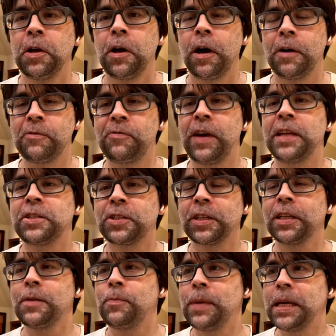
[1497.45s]

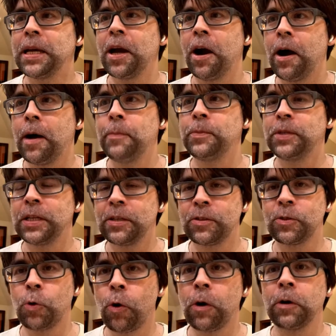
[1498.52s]
eventually becomes
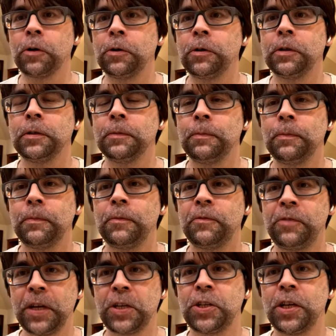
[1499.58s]
historical
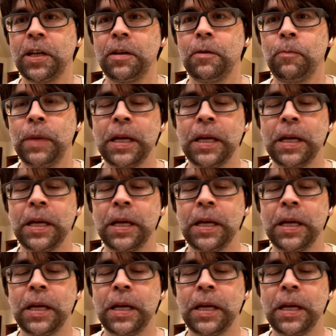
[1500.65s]
fiction